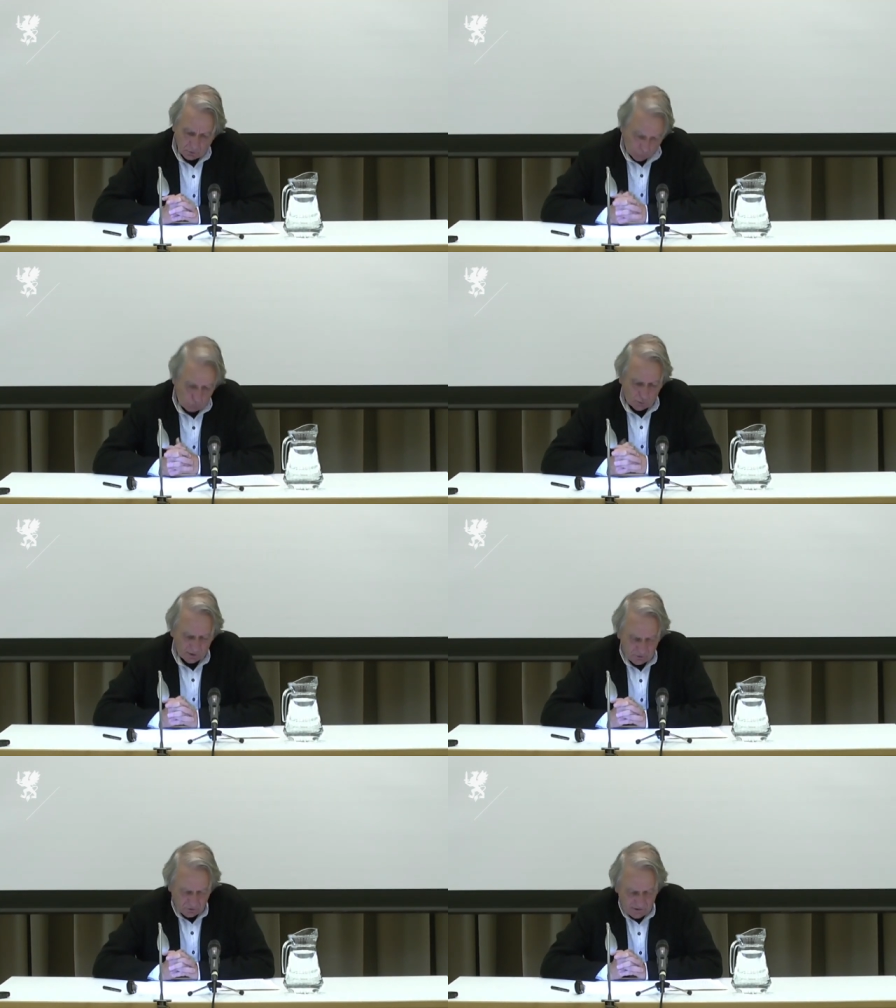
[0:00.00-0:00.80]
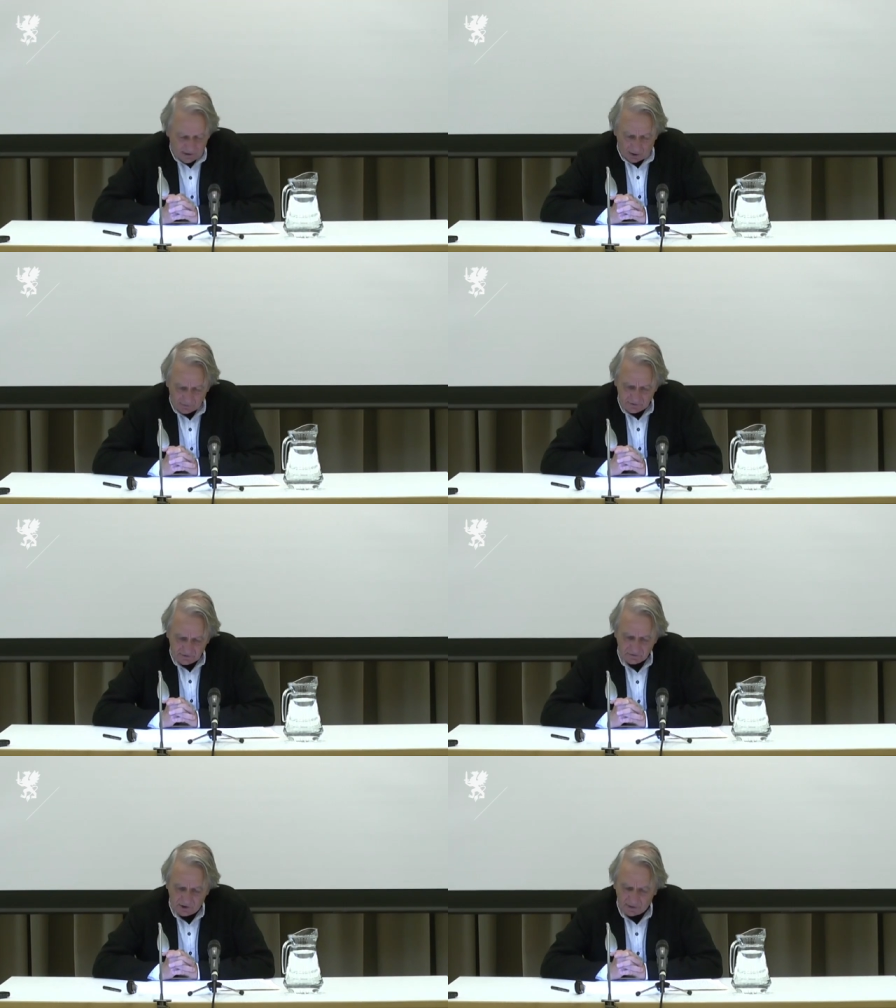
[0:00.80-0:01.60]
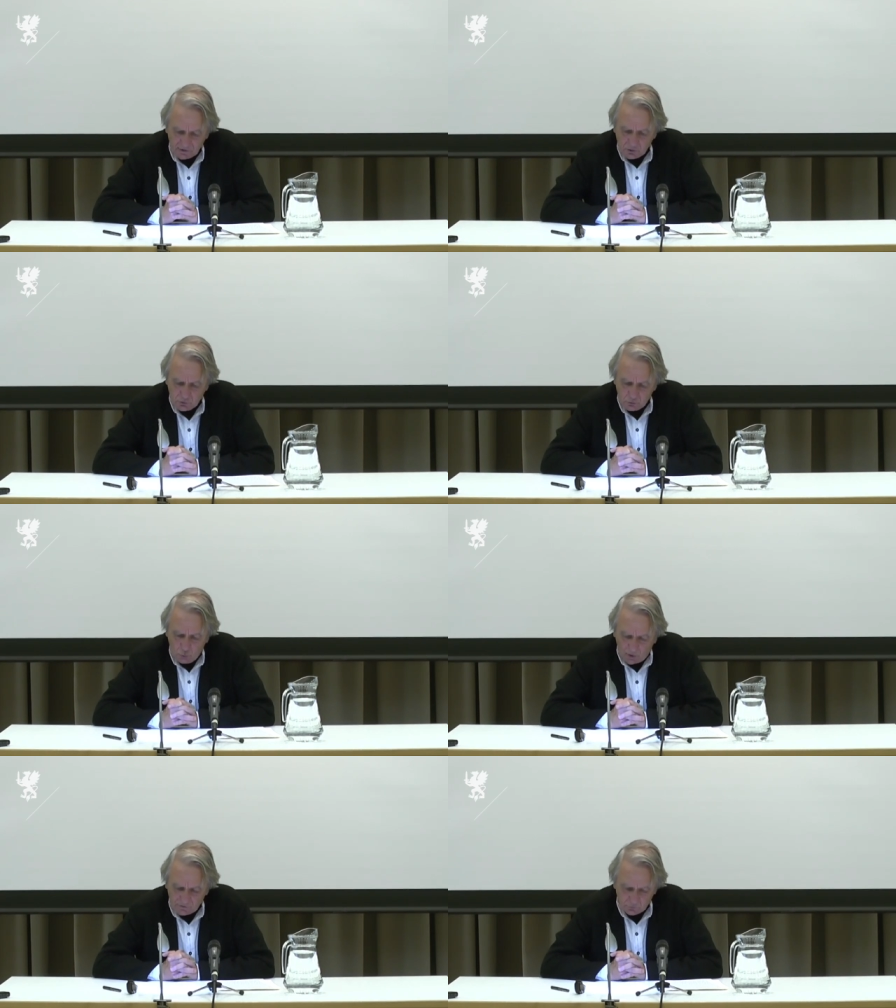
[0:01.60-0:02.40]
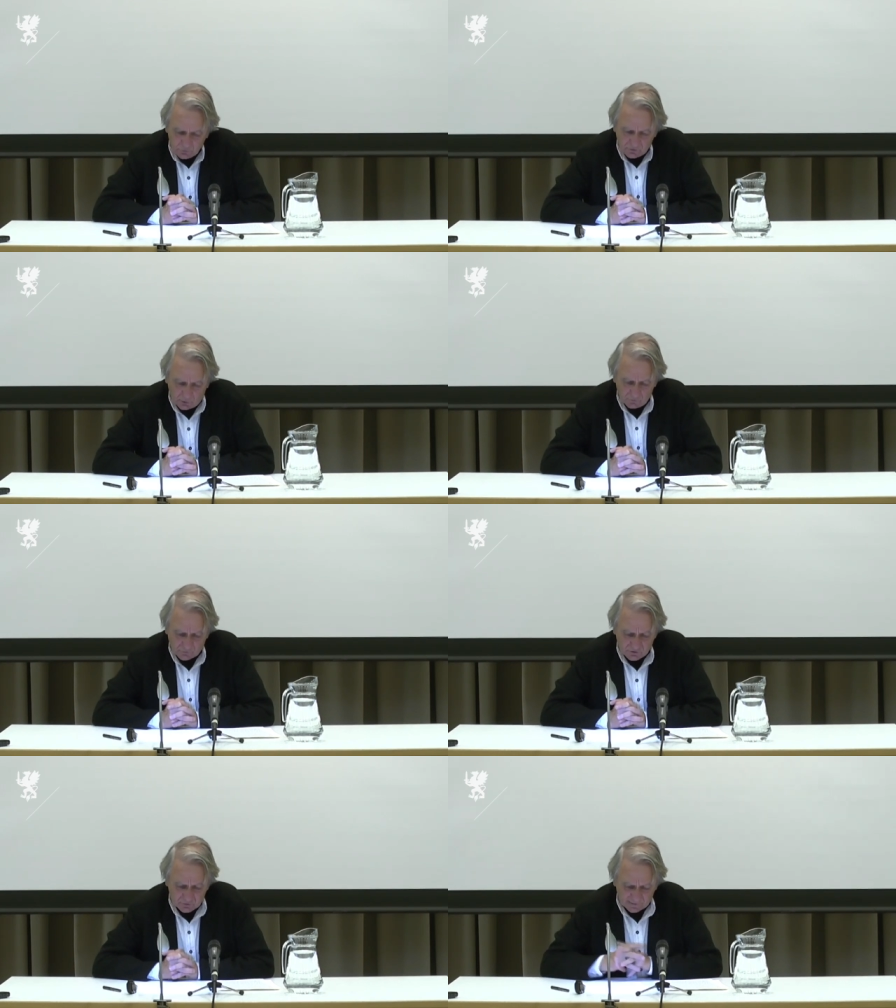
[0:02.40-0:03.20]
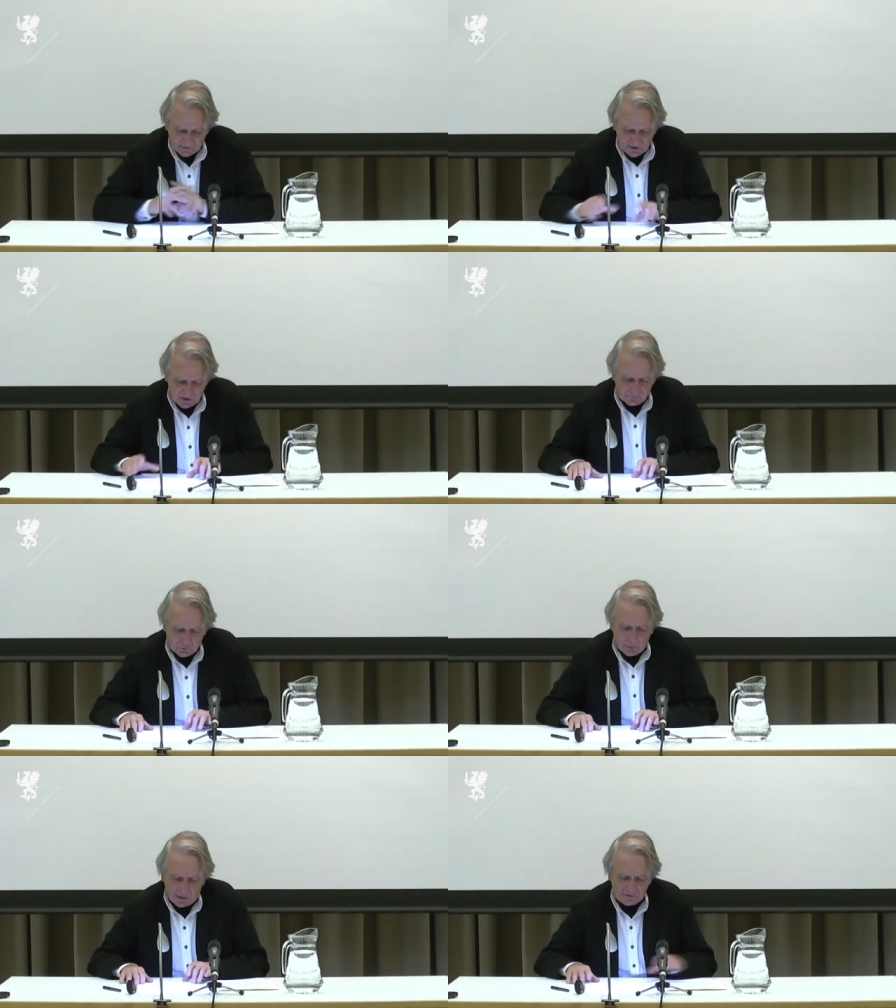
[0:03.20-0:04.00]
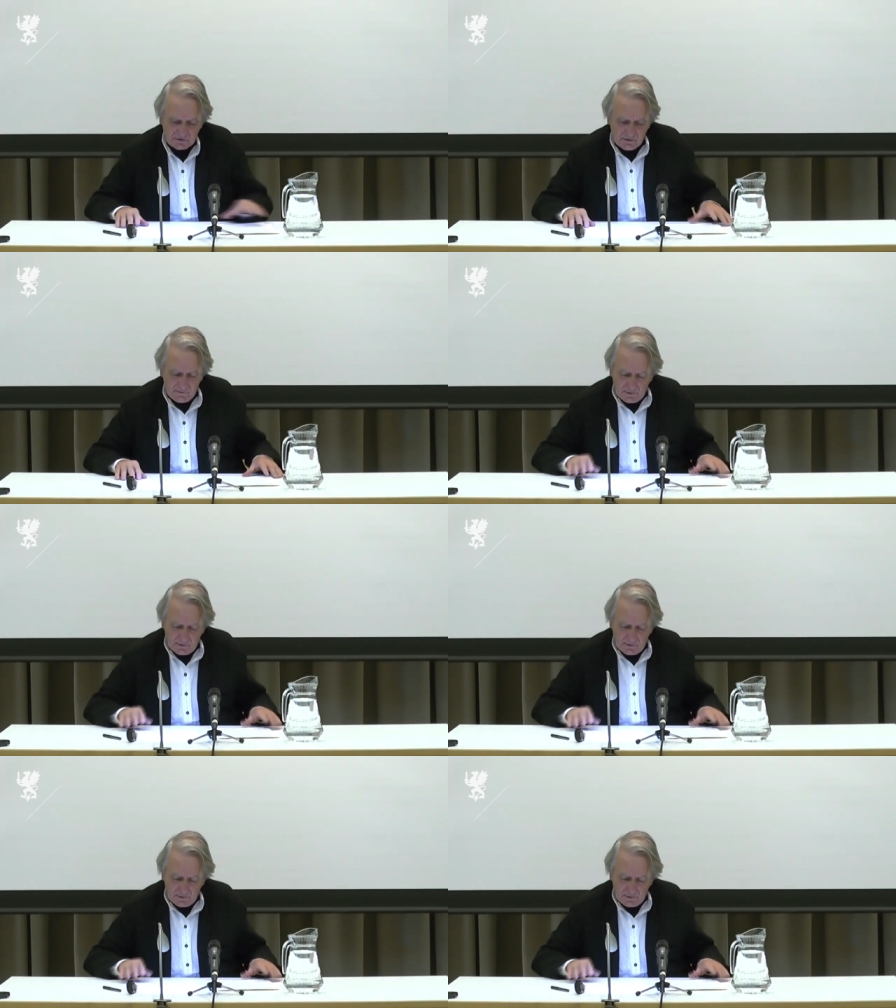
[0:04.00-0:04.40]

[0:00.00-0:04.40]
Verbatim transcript: So what Soviet artists had to do was to serve the strategy of the party